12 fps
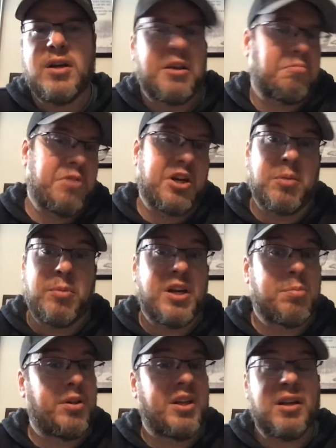It, it can be
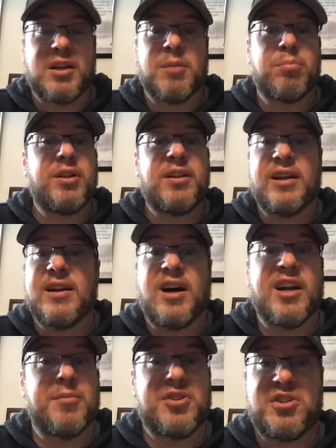complete, completely
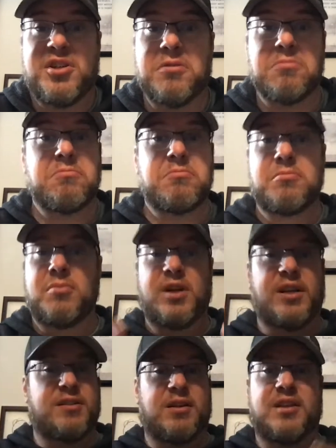anonymous too.
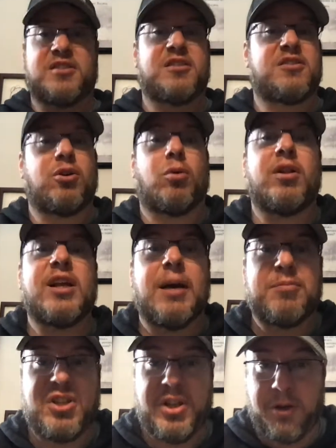It's, it's totally
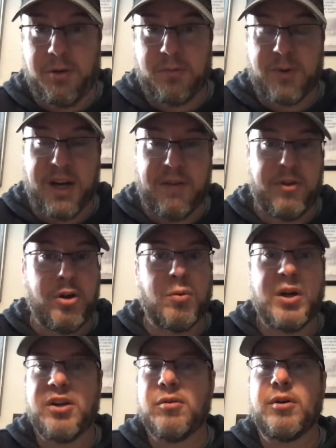up to you, right? If you don't
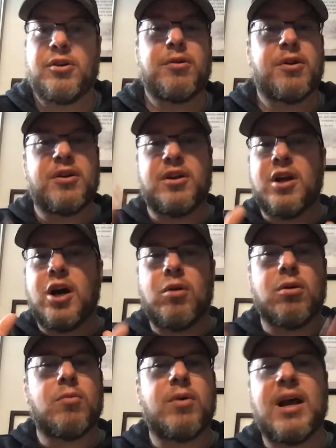want your recruiter to know
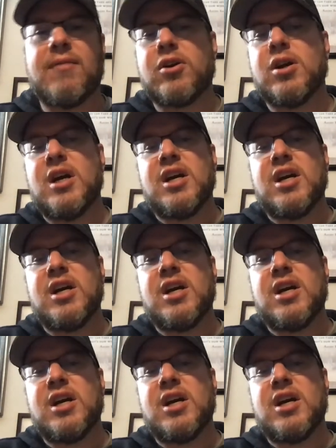or whatever,